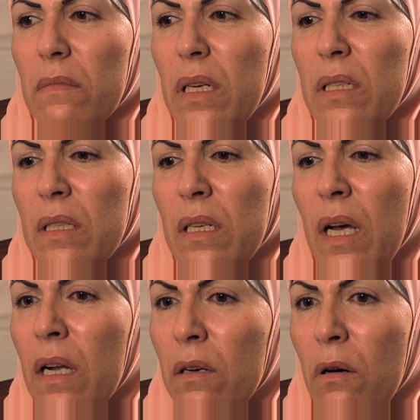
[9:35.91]
It's an
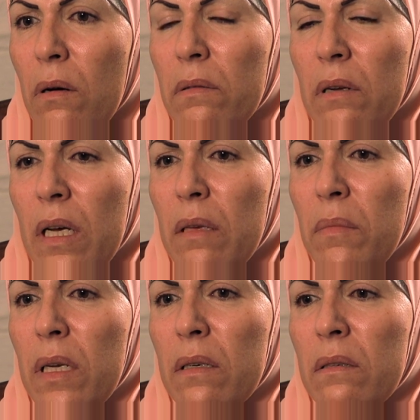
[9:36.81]
ongoing
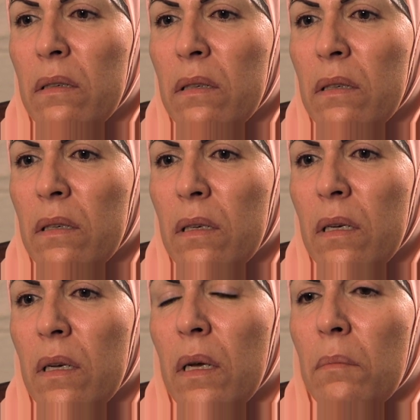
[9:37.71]
nightmare.
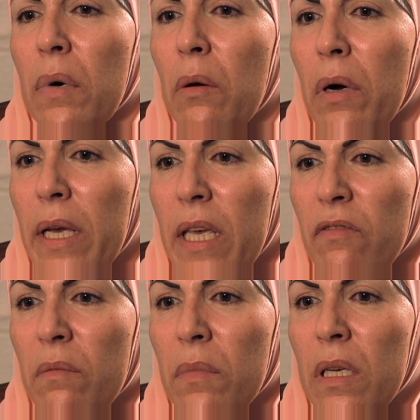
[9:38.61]
But what
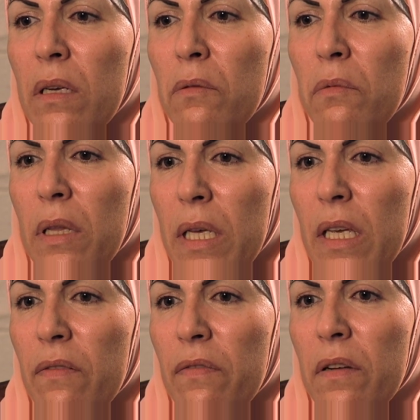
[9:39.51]
given me
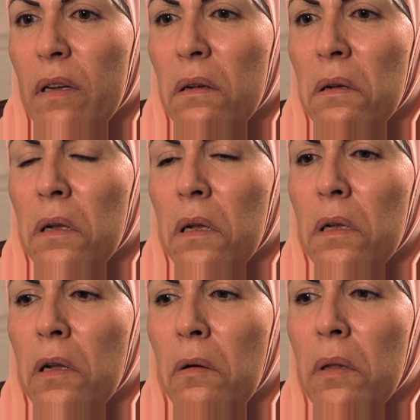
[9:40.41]
relief,
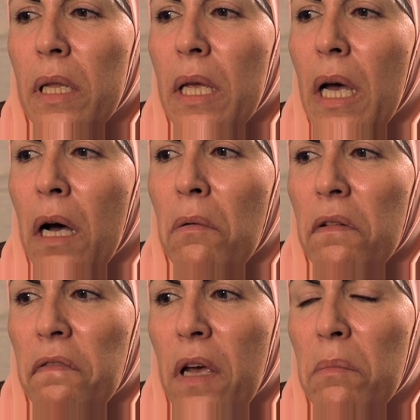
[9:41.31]
not only our
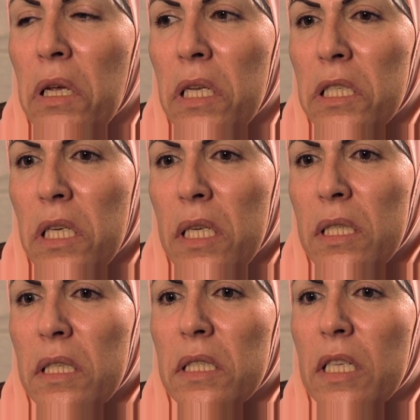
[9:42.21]
family
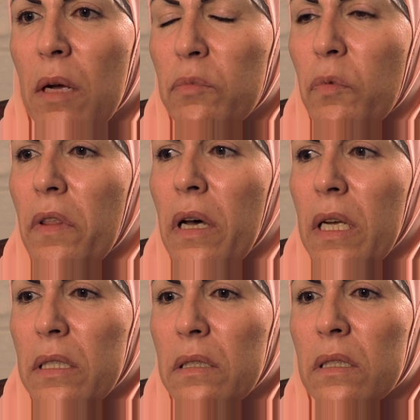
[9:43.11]
injustice stopped with
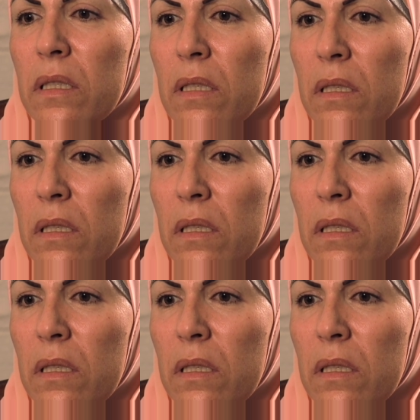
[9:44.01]
us,